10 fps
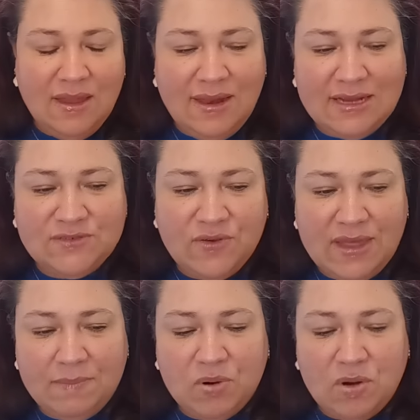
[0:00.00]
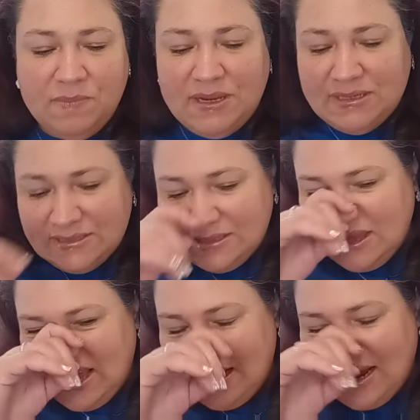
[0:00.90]
And that's for that purpose.
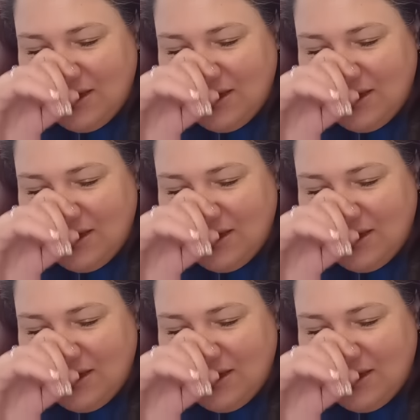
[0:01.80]
Then